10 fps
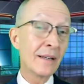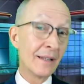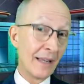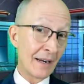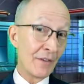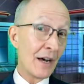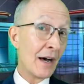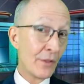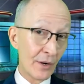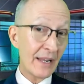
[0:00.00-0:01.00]
a lot of
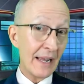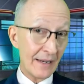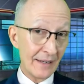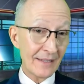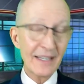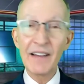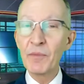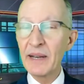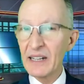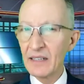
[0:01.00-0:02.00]
other candidates.
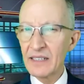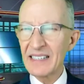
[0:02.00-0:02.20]
Everybody else